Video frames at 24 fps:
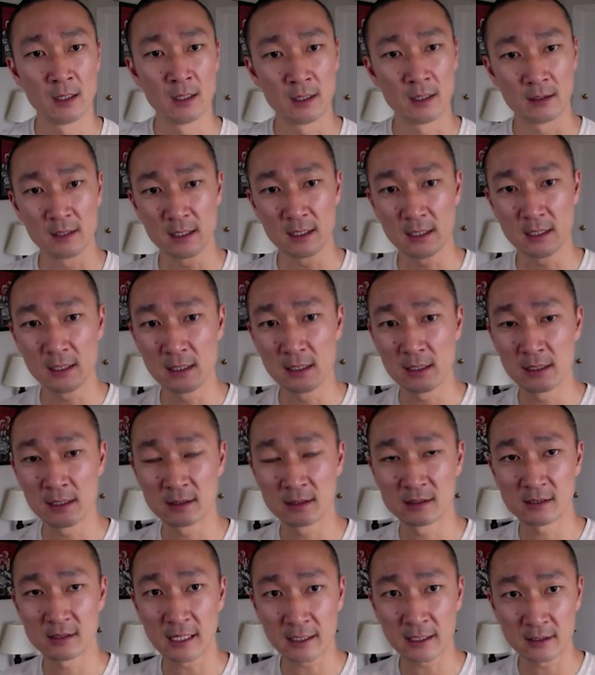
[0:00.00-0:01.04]
The
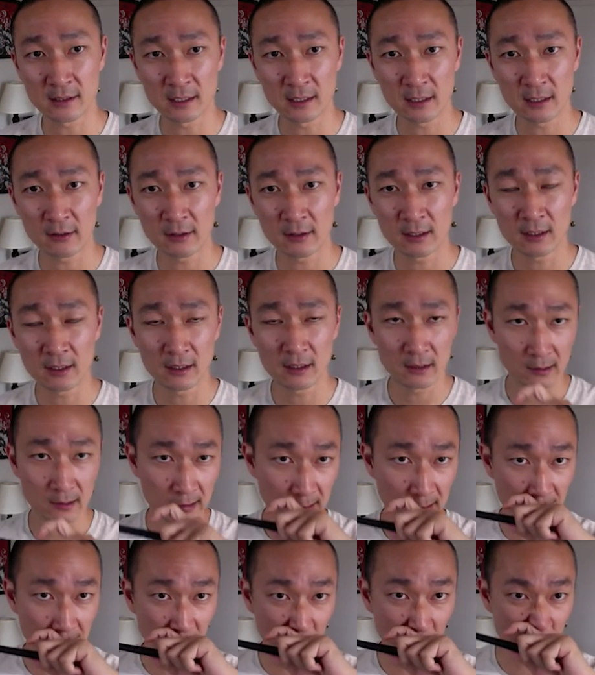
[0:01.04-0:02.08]
secondary
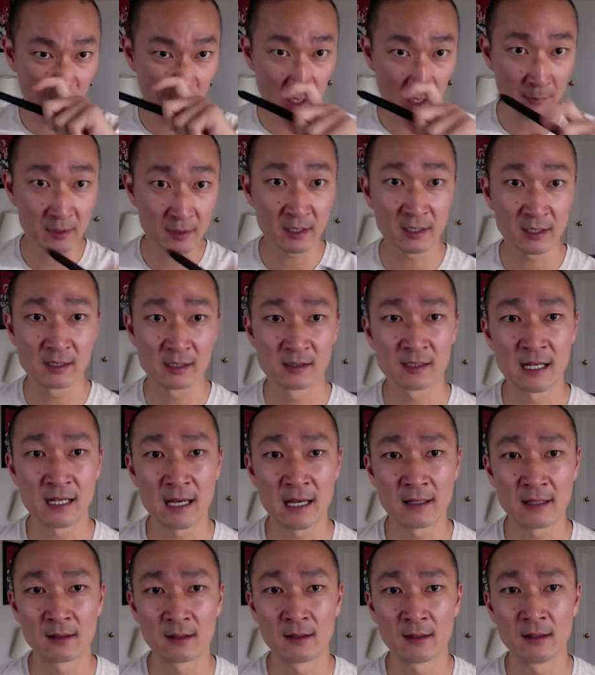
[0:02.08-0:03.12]
requirement is that
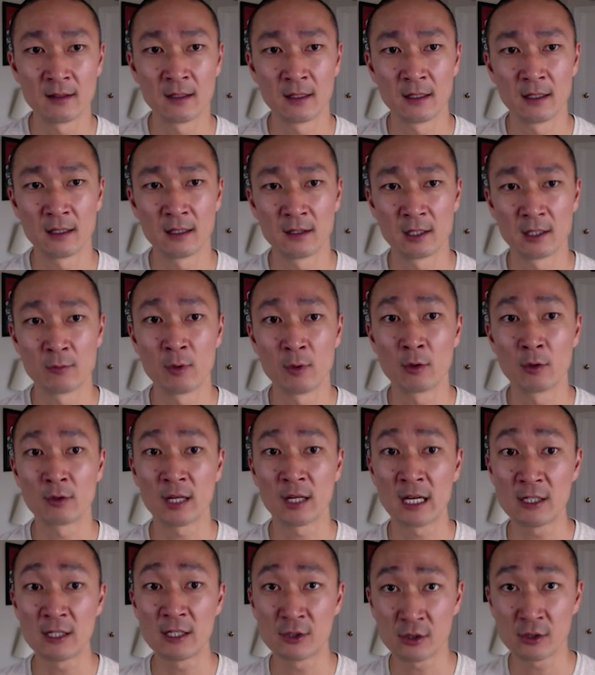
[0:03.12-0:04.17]
the
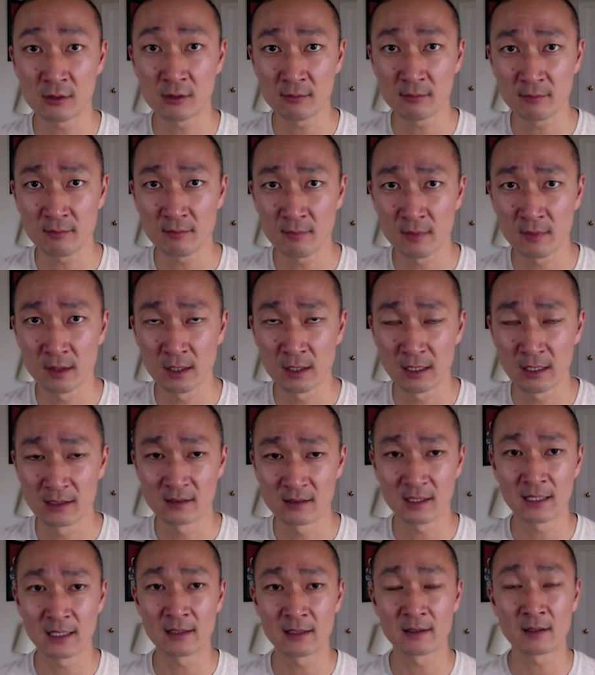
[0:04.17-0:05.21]
rotation is
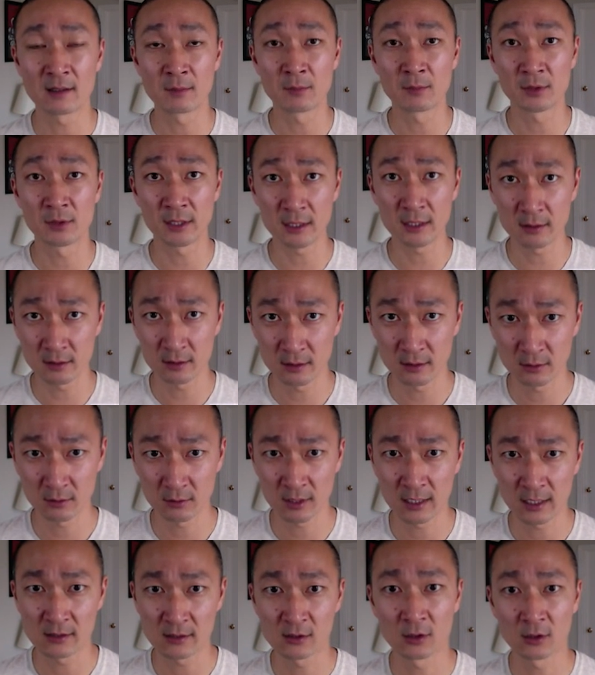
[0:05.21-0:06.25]
incomplete,
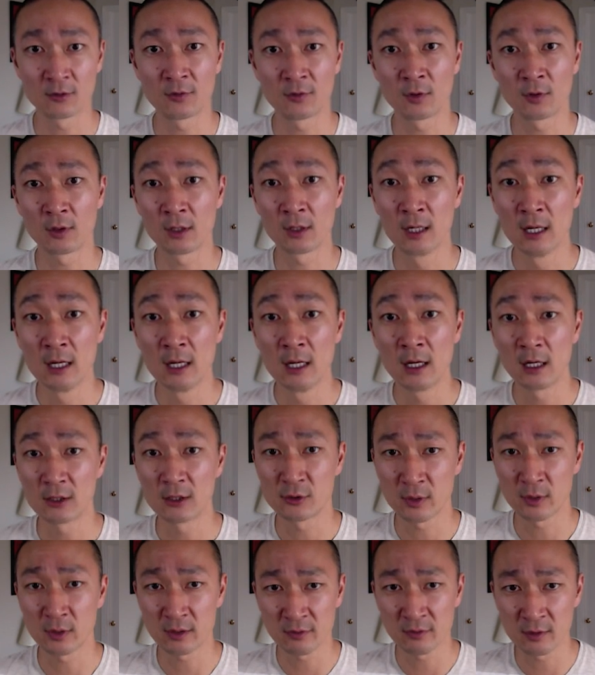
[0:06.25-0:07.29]
right? So for a
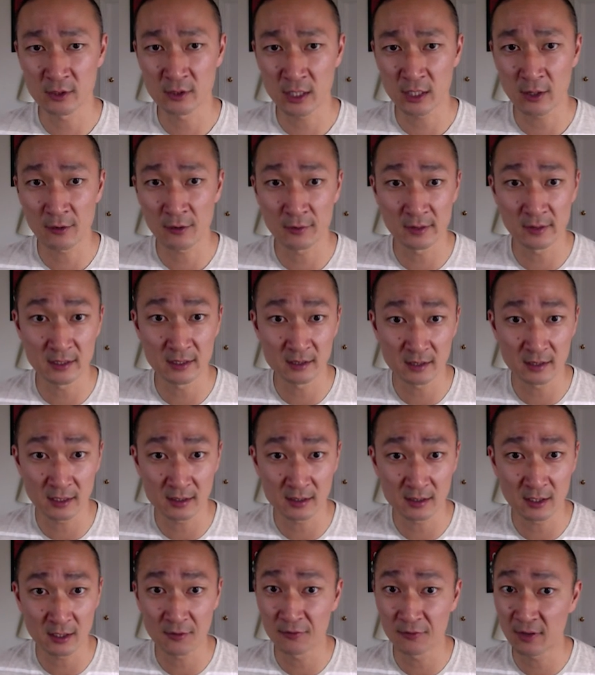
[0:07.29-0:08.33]
xuan fengjiao
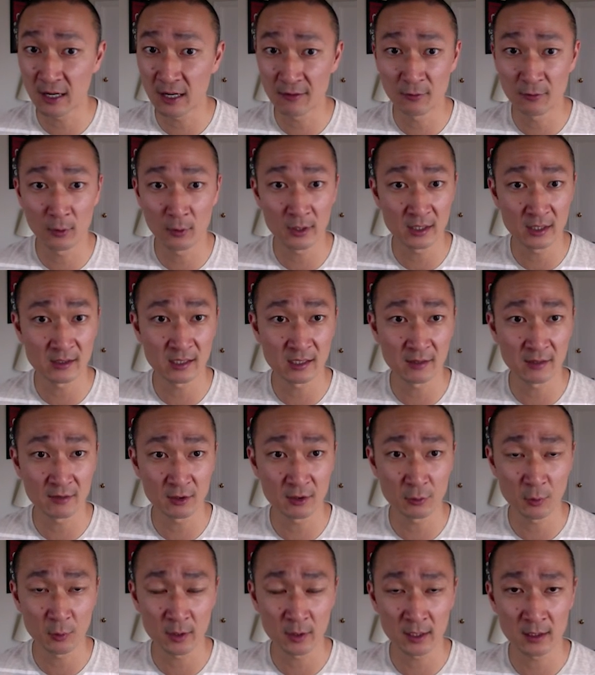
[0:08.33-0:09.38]
360, 540,
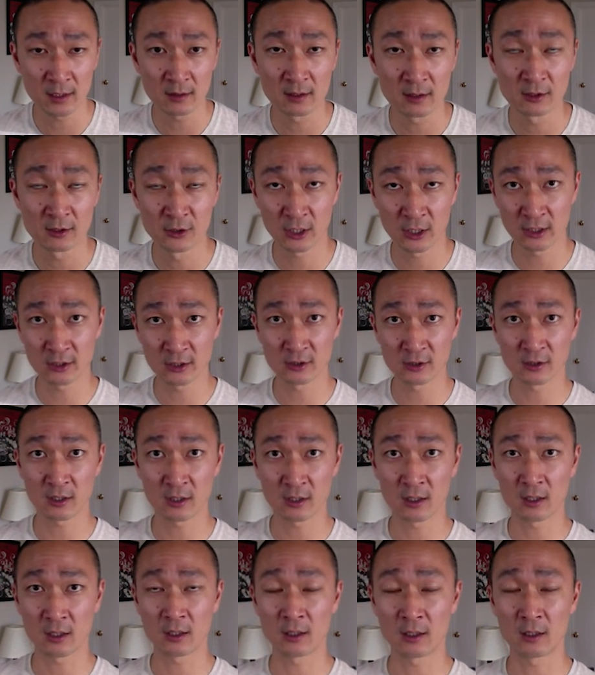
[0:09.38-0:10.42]
720, the judges
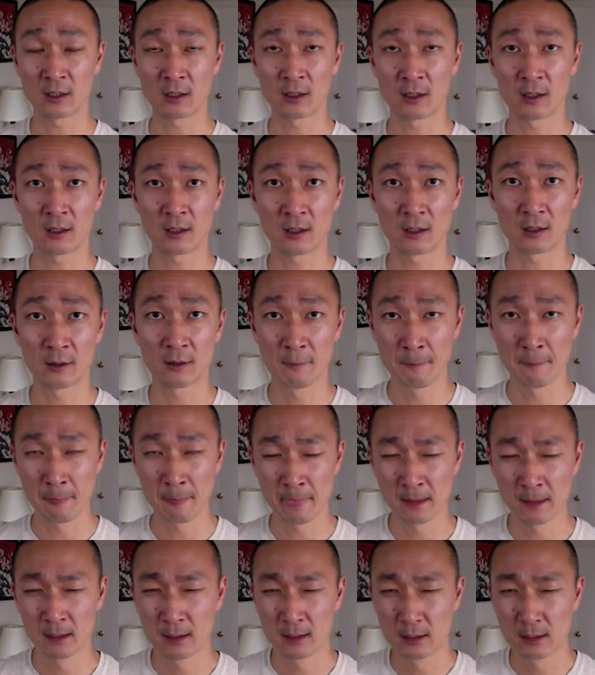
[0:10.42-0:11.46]
are
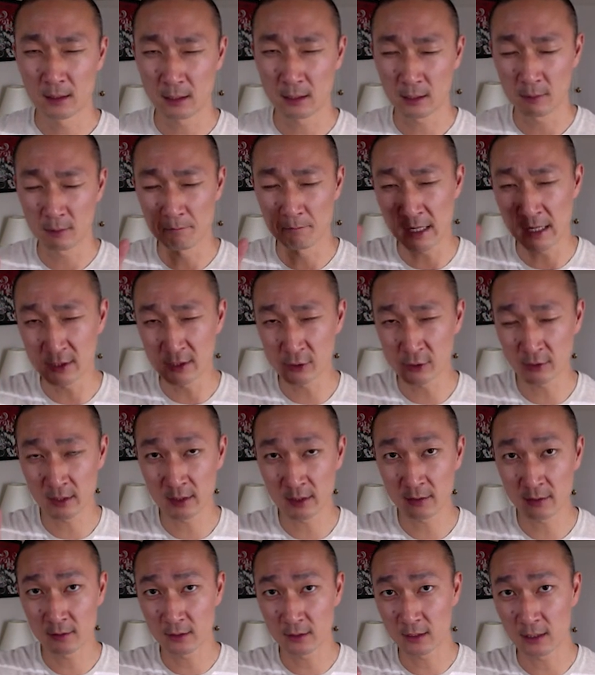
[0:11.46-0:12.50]

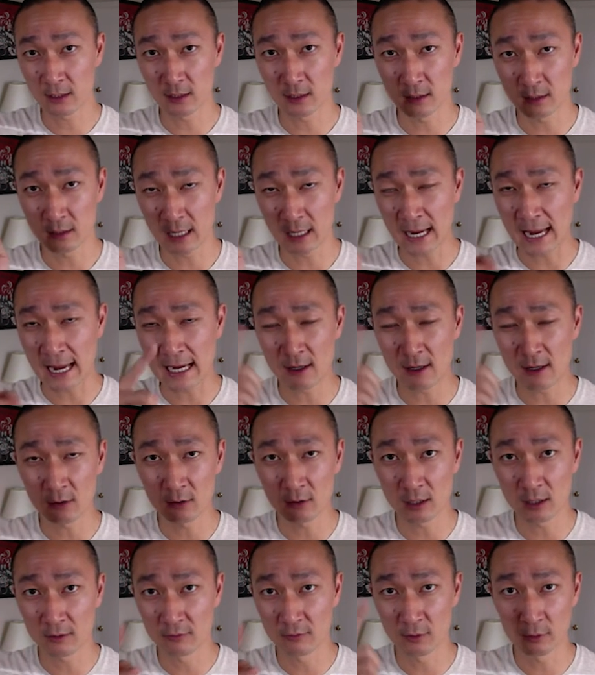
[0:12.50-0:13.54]
measuring the angle
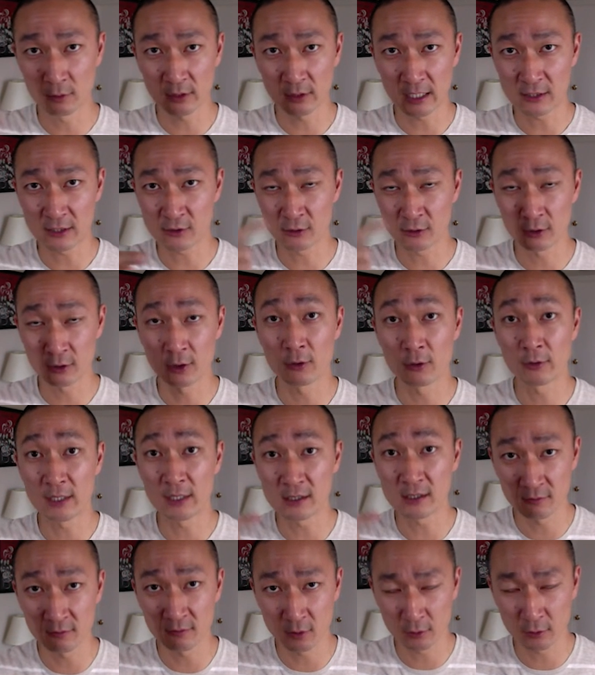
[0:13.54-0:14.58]
of rotation or degrees
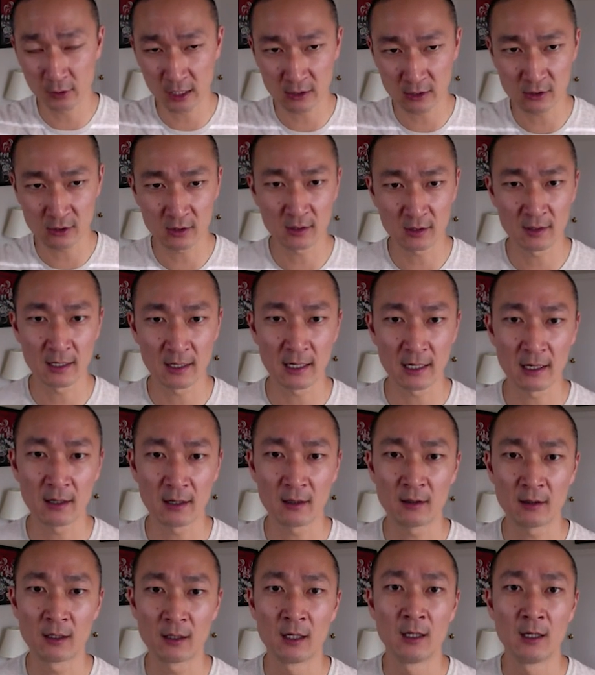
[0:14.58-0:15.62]
of rotation in the
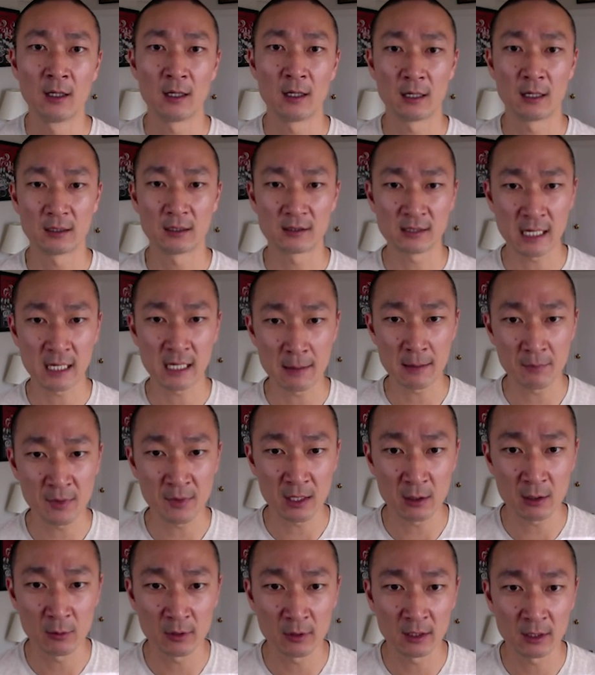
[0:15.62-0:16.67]
air. Same
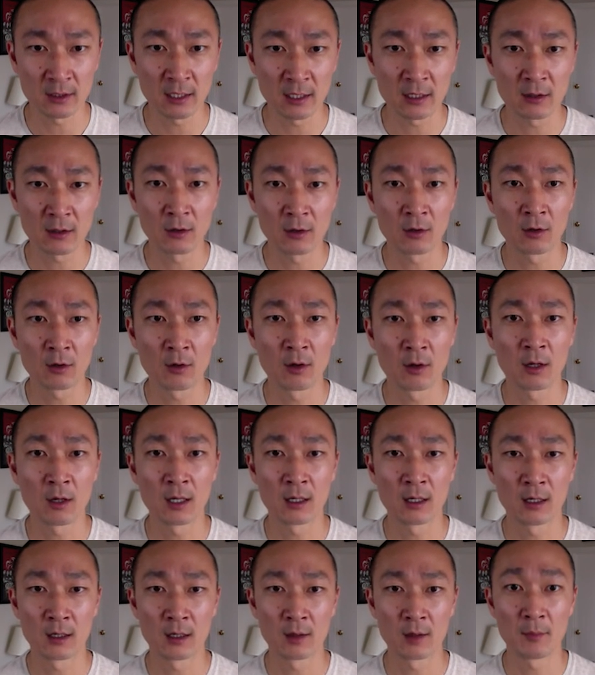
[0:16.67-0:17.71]
thing with the
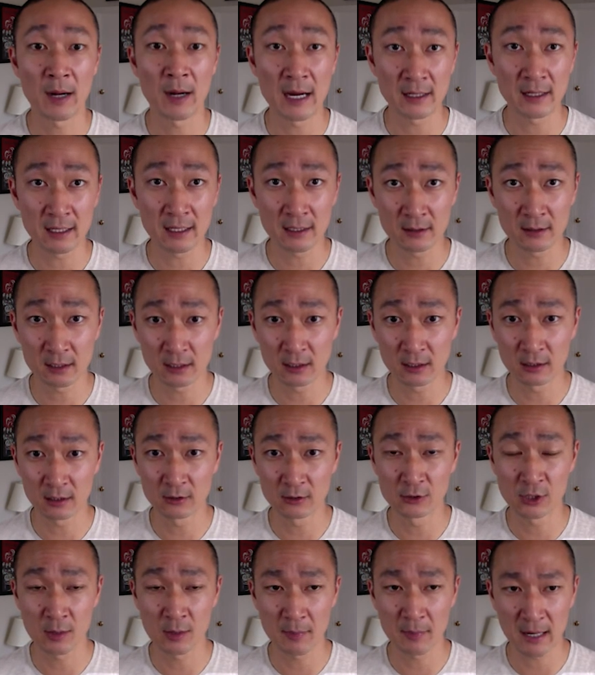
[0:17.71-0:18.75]
tengkong bailian, the
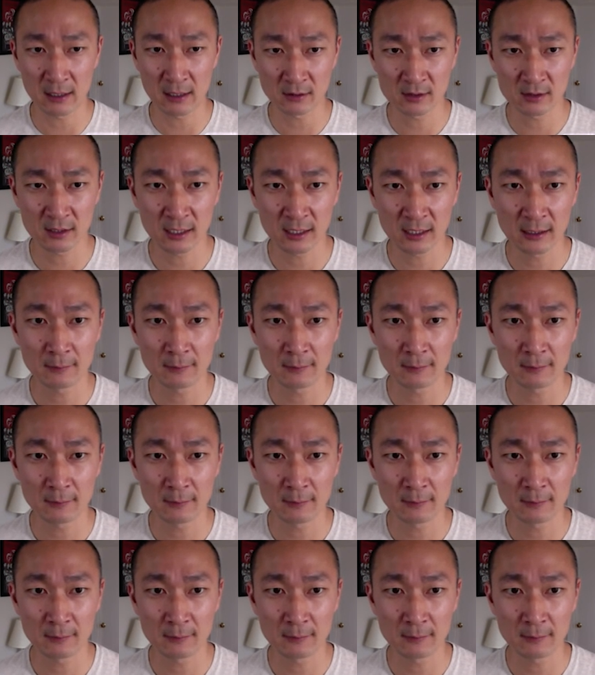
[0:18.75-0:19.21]
jump outside.